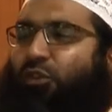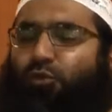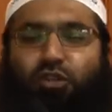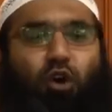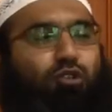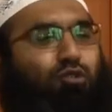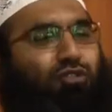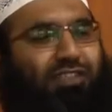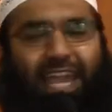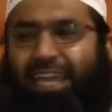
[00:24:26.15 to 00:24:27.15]
we go to
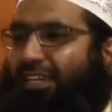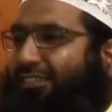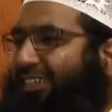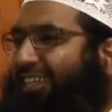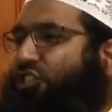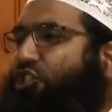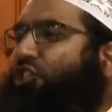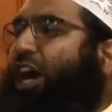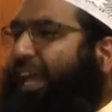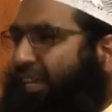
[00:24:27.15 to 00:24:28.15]
saints and the
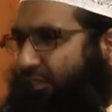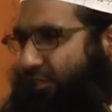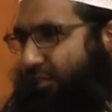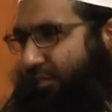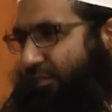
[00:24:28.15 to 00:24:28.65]
shrines.